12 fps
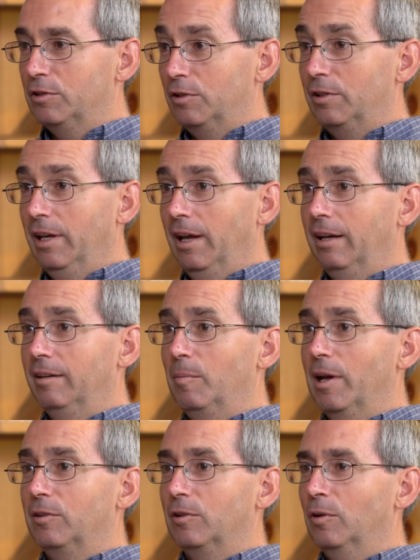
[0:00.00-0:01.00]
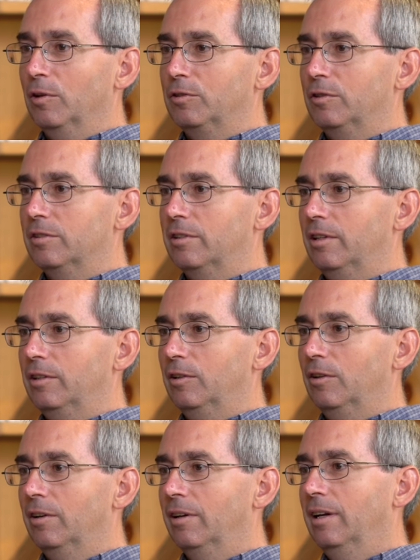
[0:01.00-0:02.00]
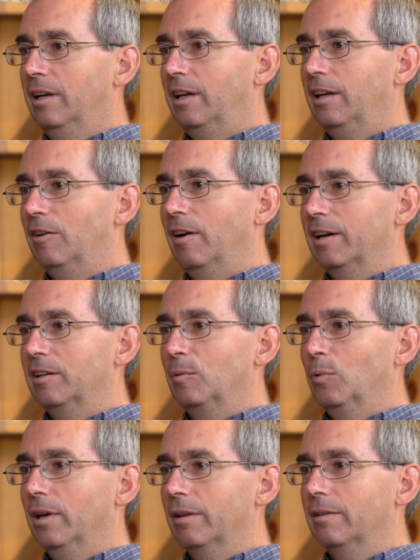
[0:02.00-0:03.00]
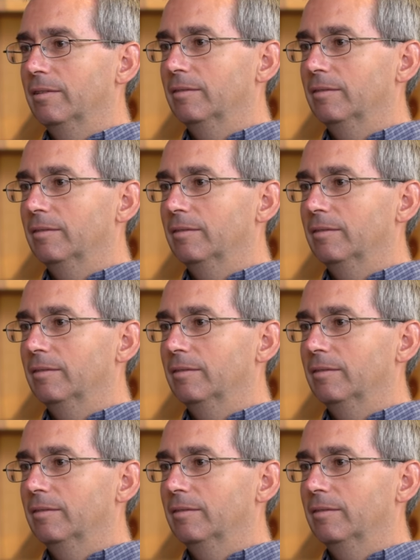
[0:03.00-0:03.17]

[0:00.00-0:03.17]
as you can about the cultures that you're interacting with.